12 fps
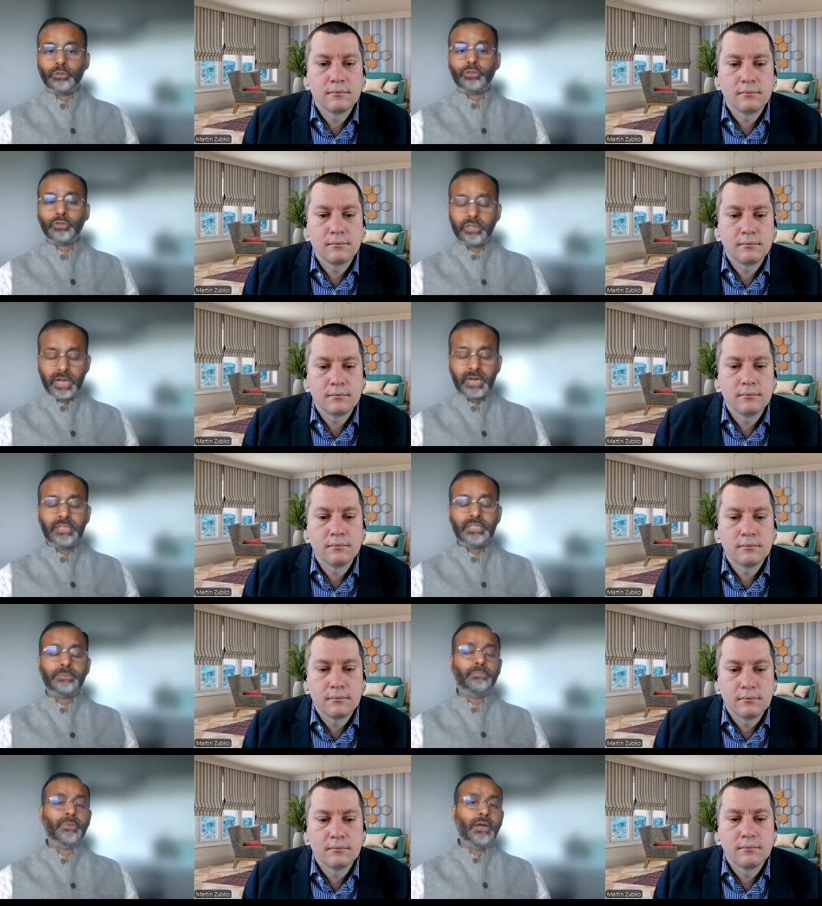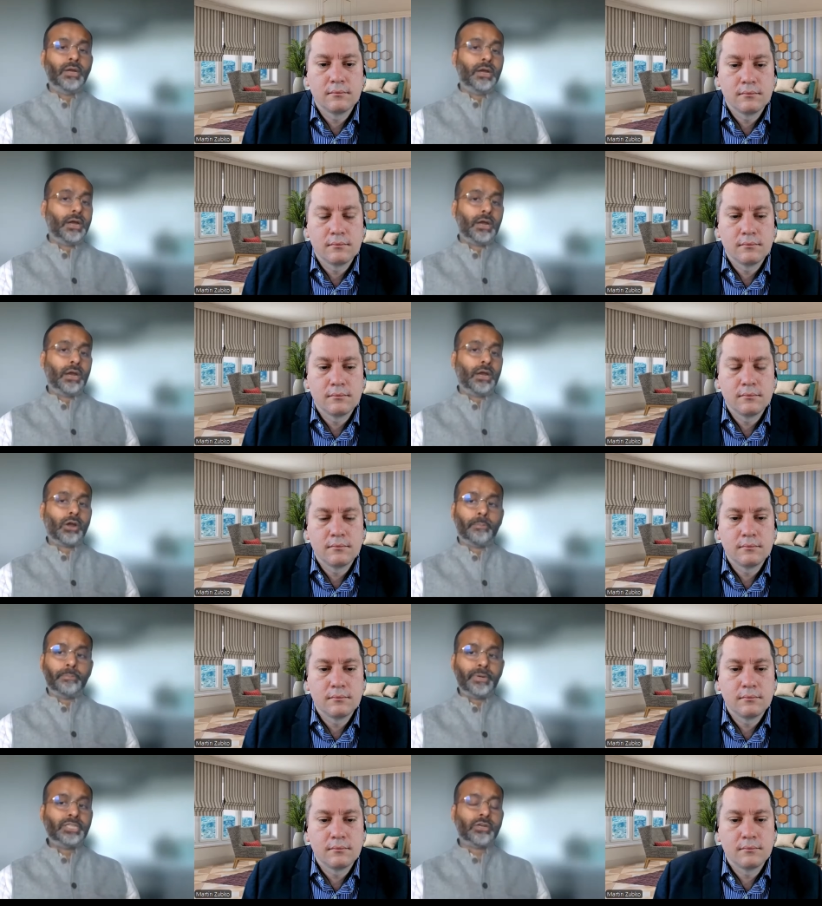Speaker 1: zone. So there is
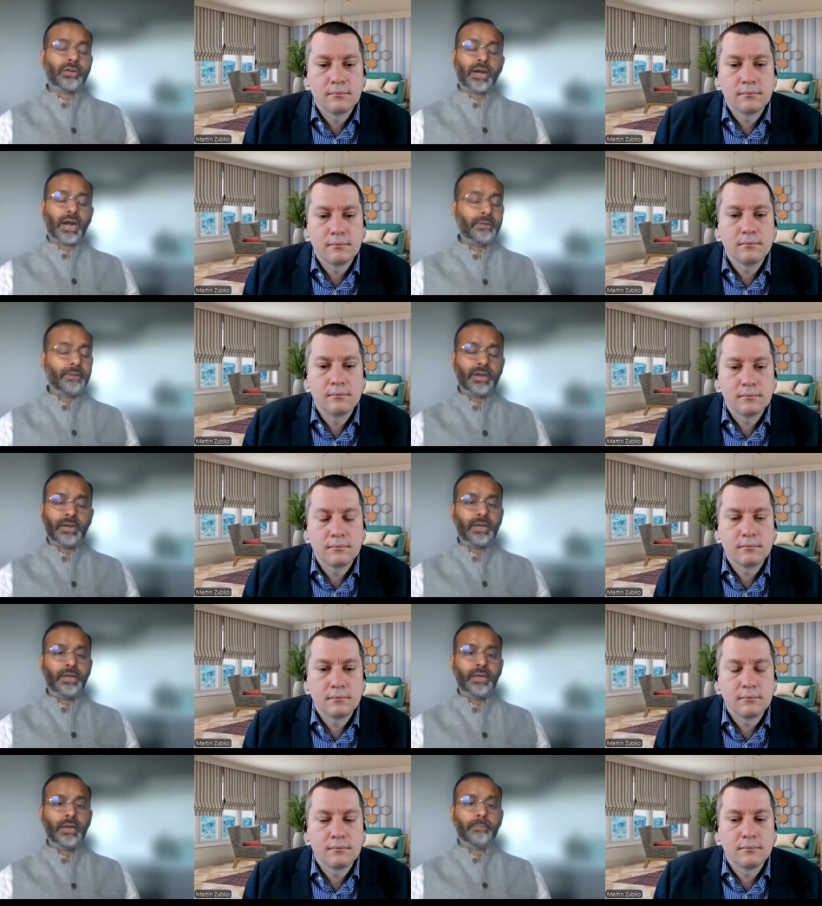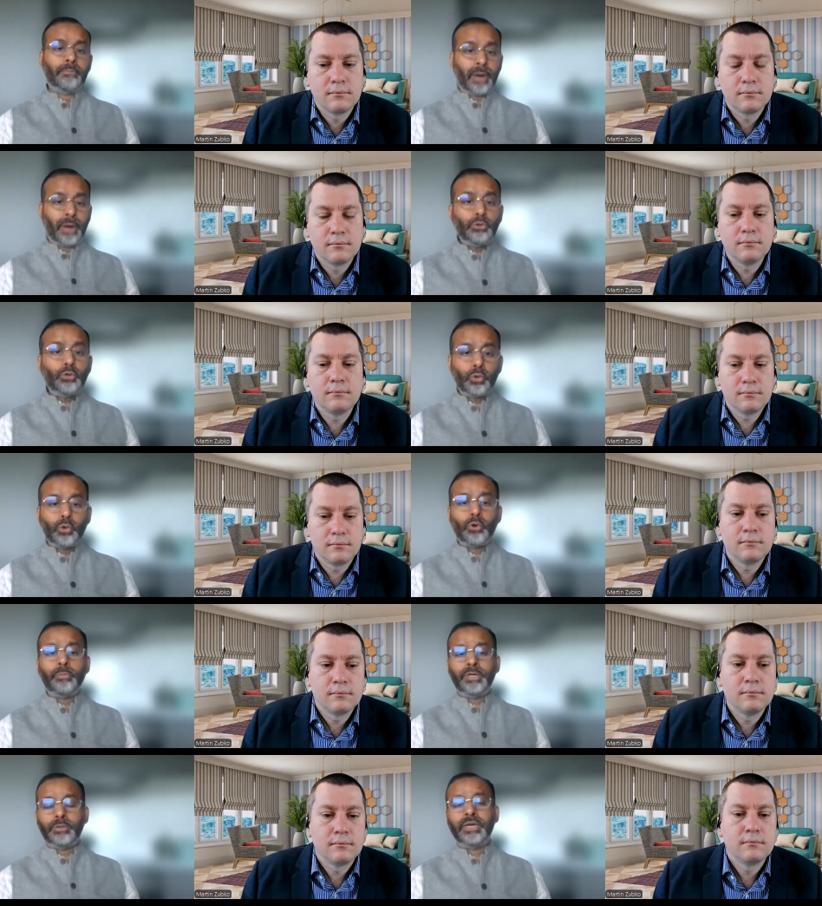competition, rivalry bound to
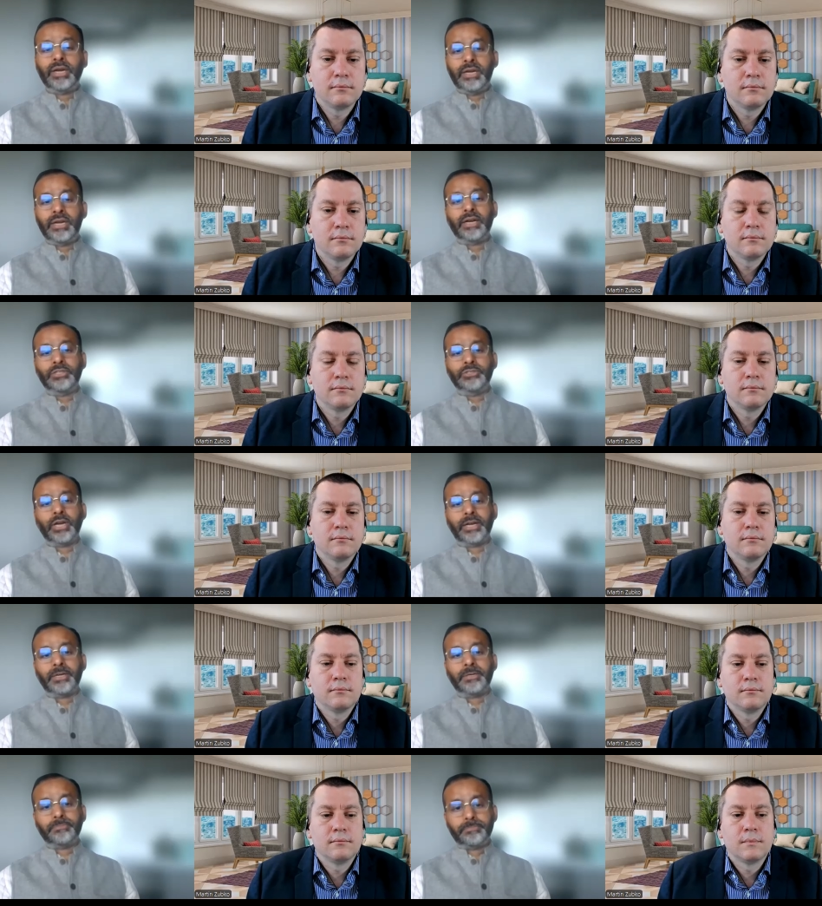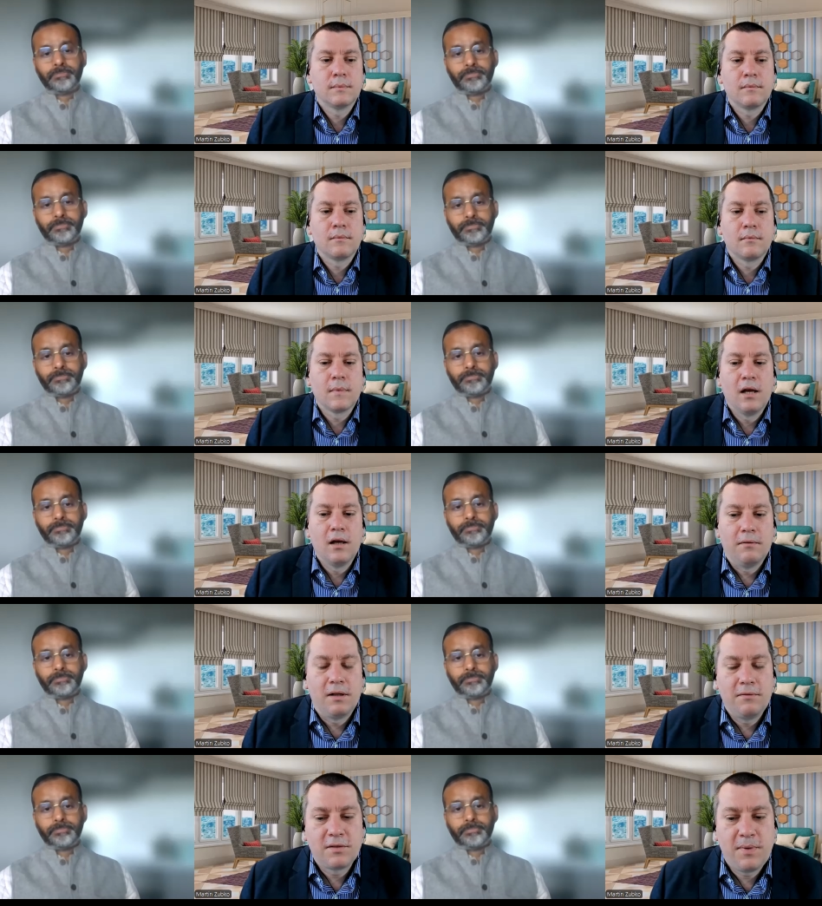grow between India and China.
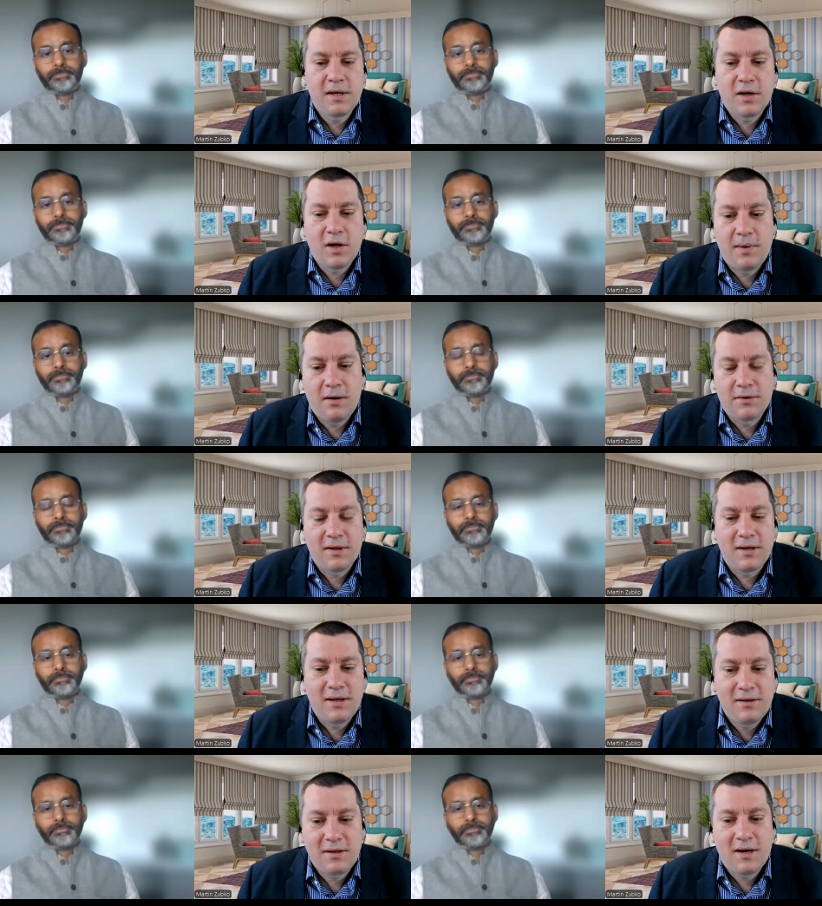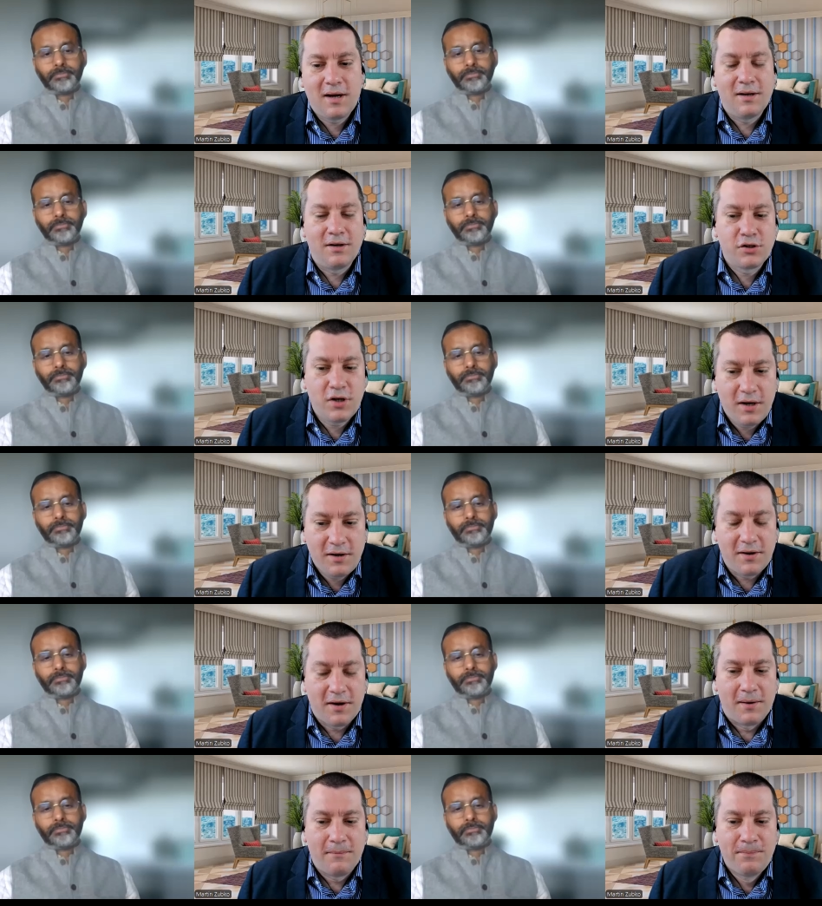
Speaker 2: When we speak about India and
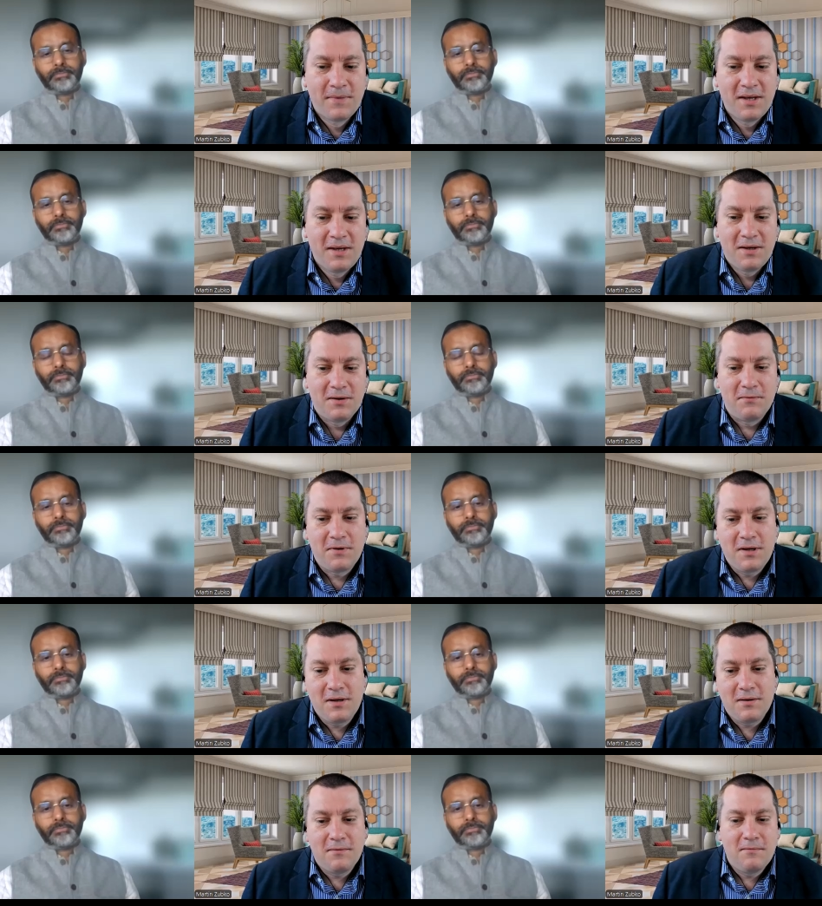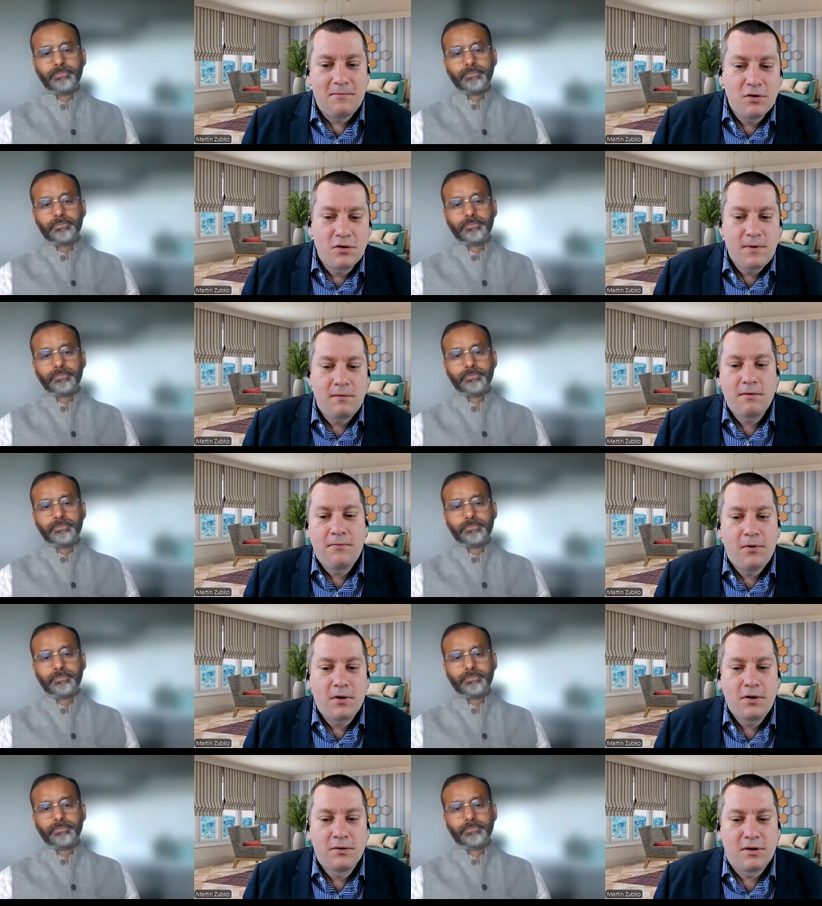China, we usually
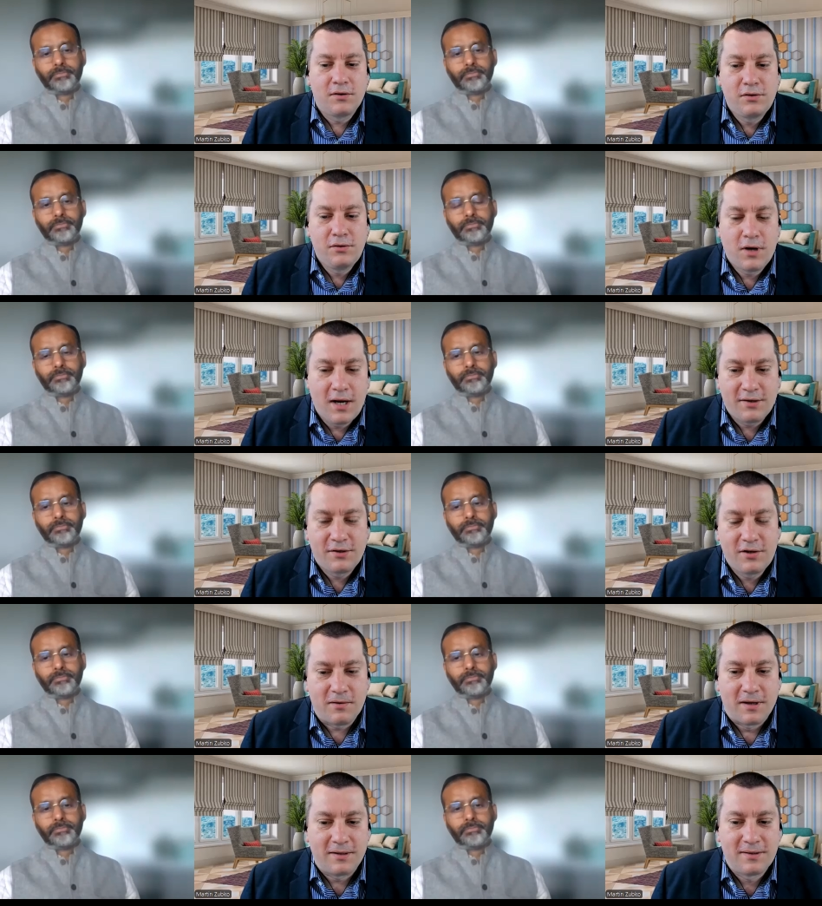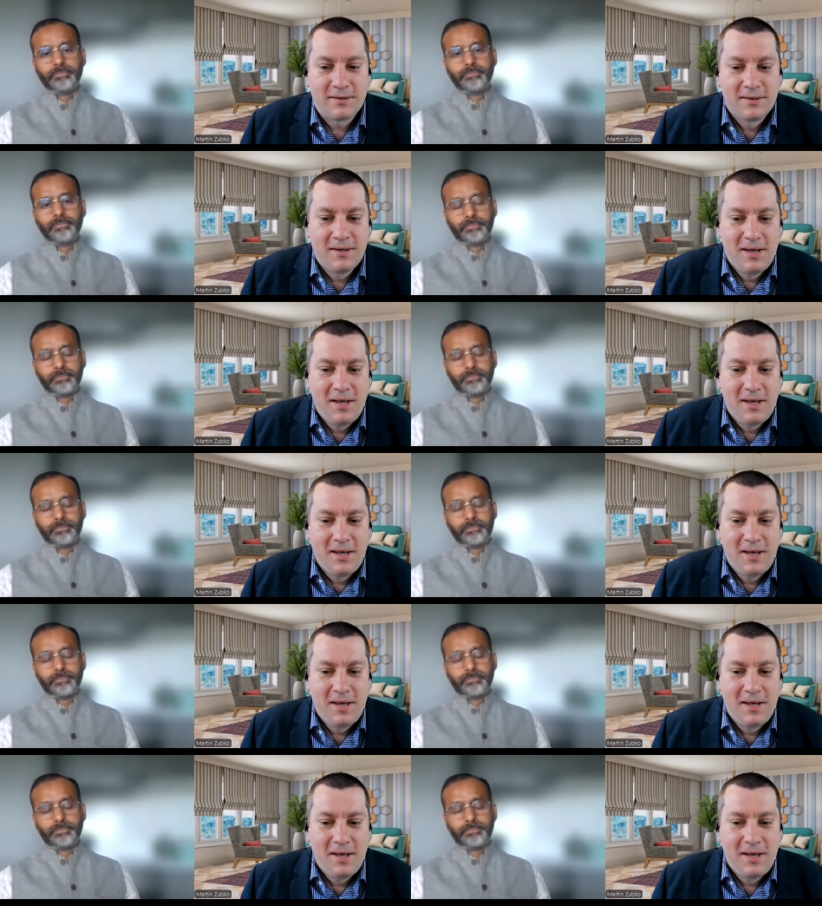focus on two countries,